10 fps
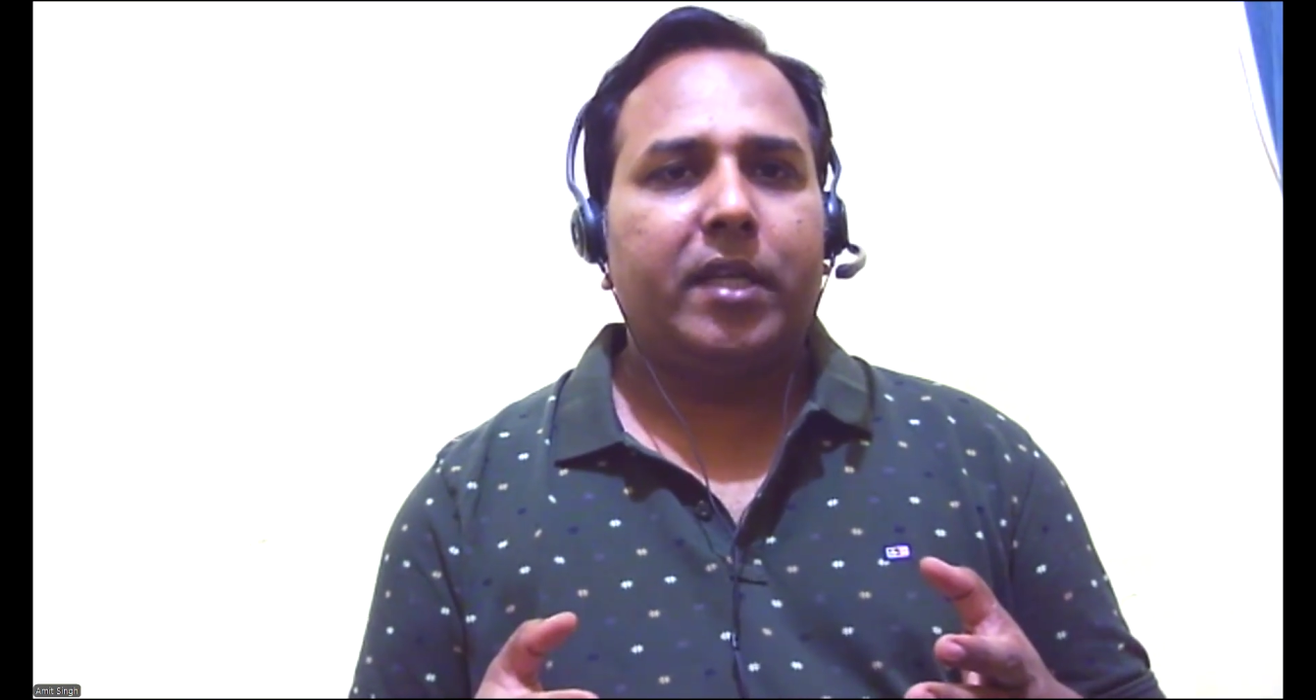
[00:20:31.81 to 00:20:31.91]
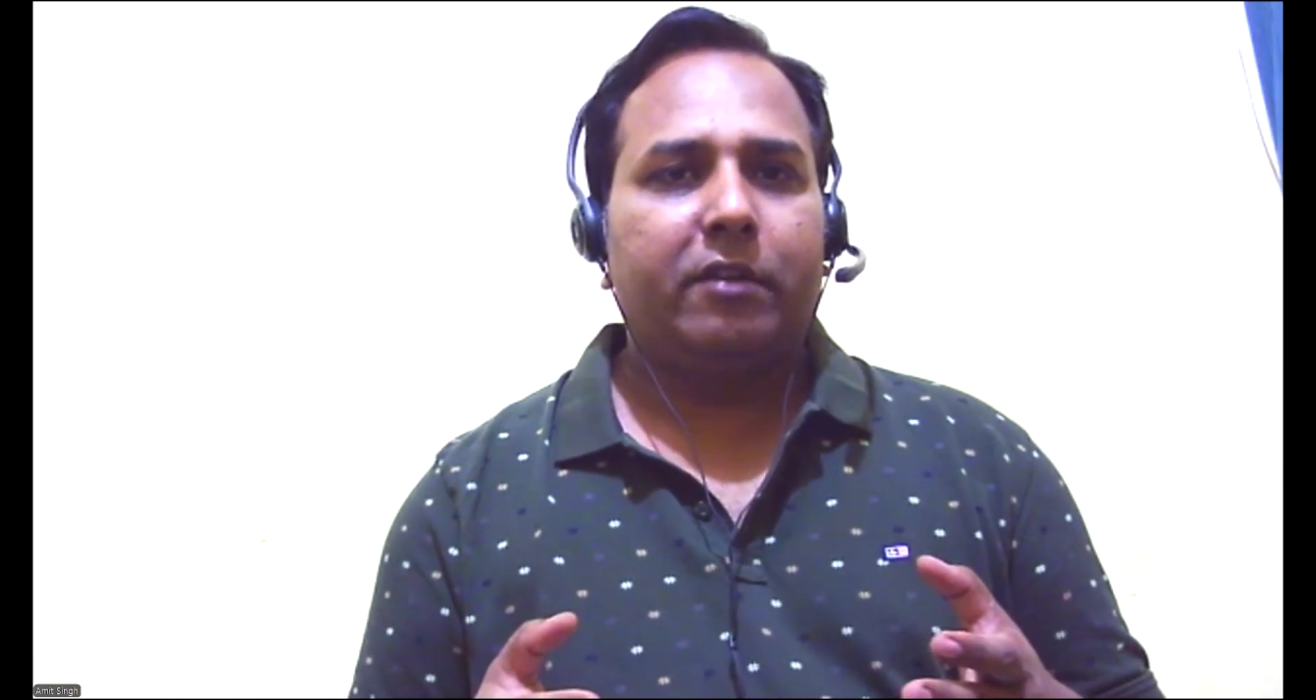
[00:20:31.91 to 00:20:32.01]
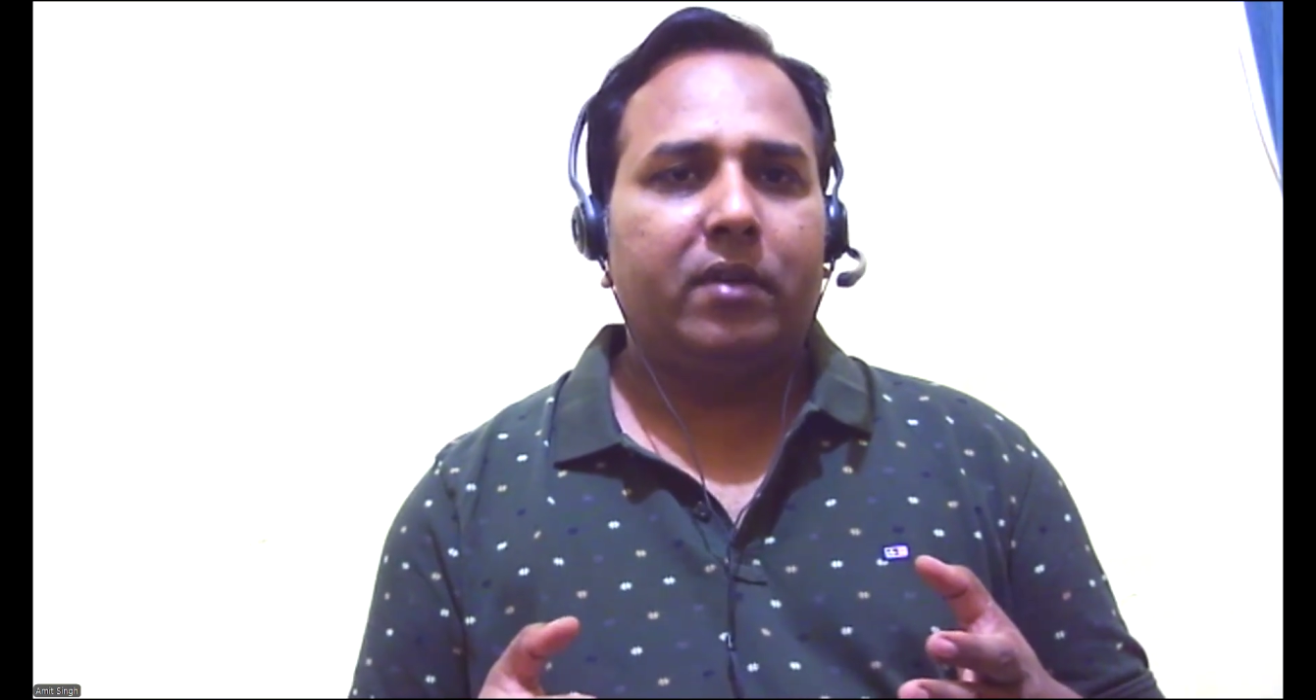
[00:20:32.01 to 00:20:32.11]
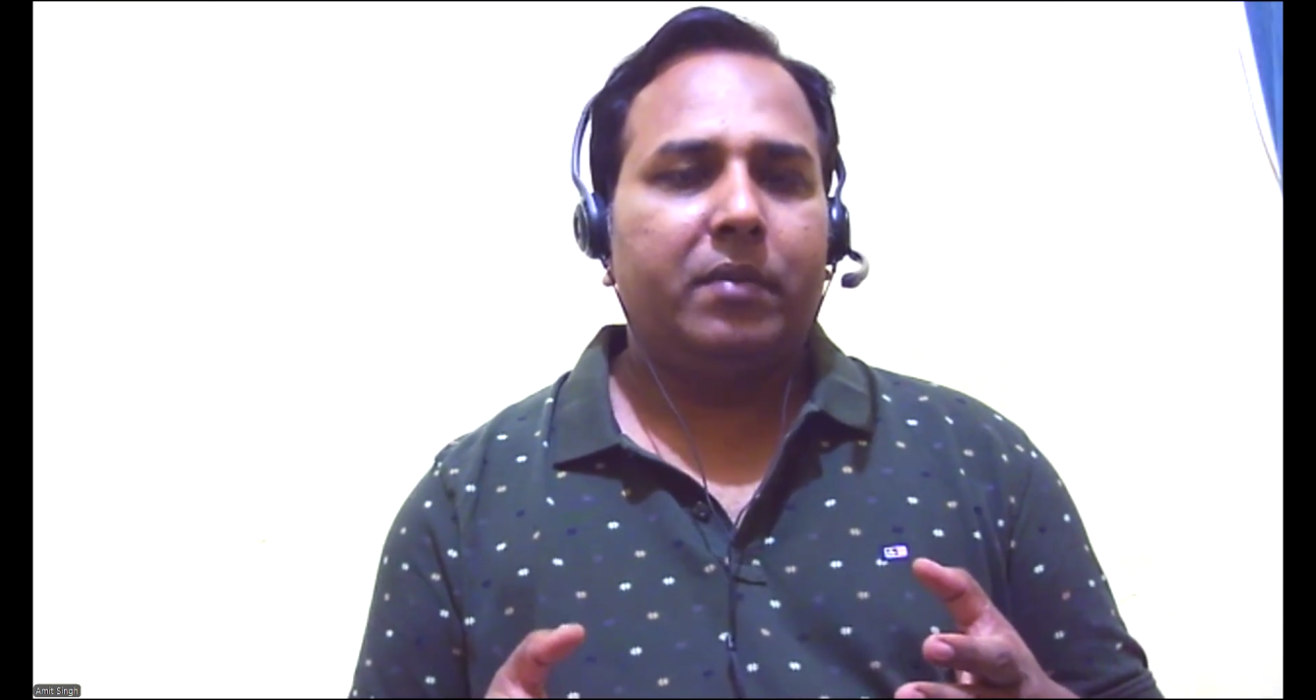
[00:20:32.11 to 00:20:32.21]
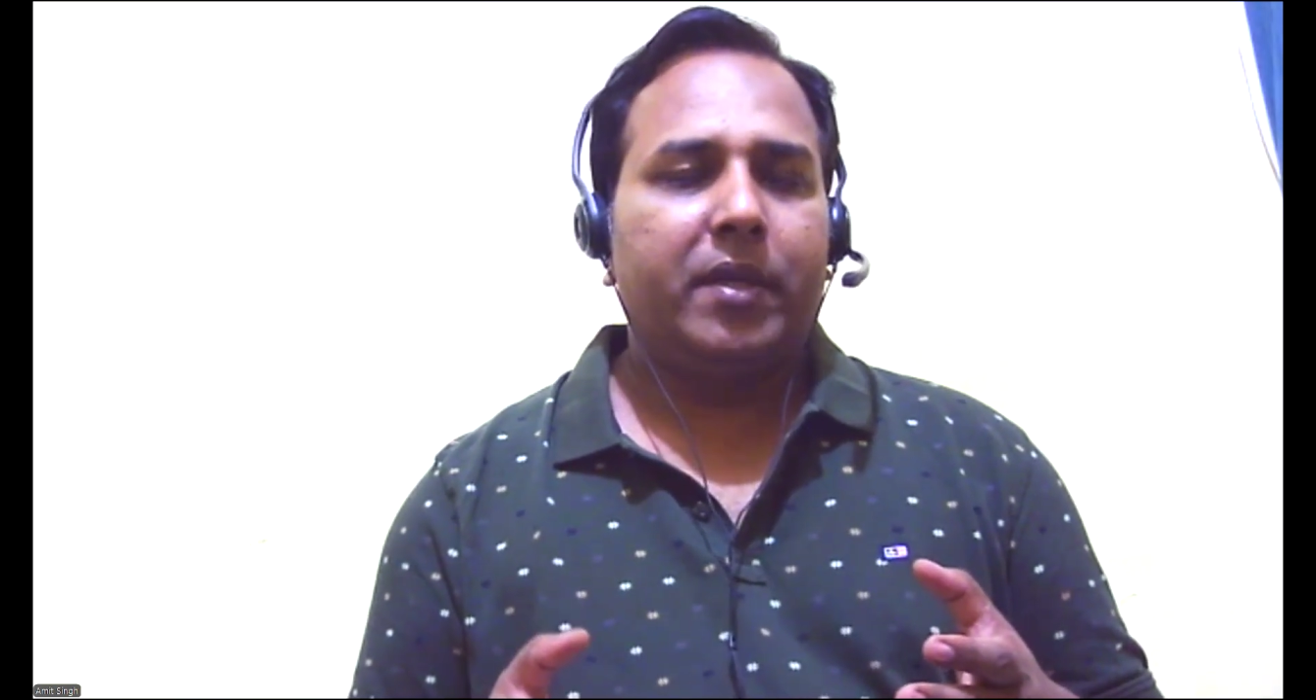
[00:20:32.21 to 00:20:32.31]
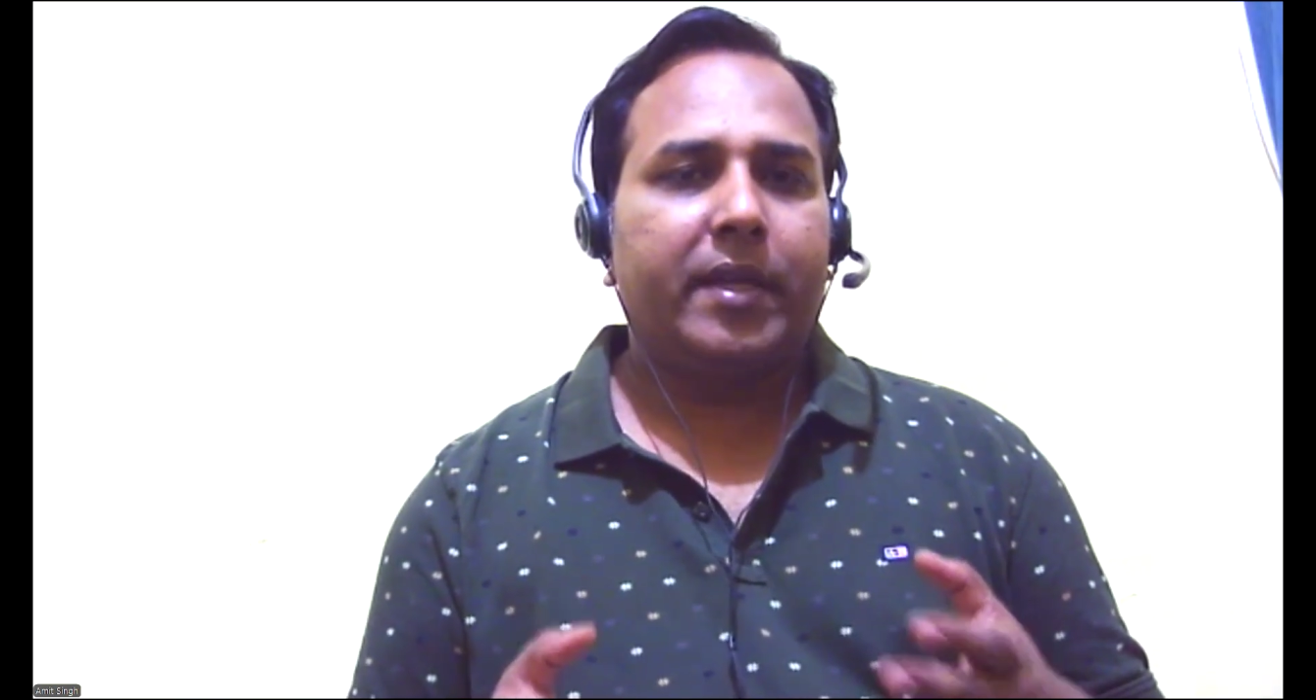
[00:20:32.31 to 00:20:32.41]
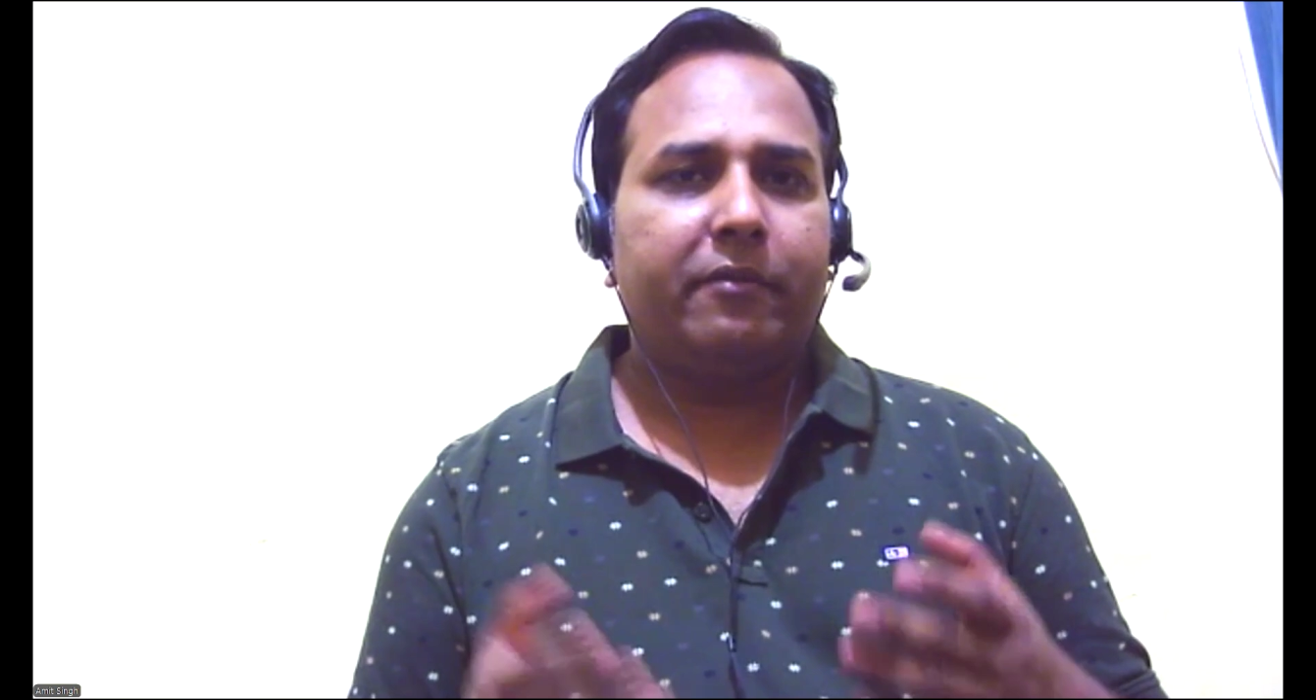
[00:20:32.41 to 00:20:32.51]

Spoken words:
he will be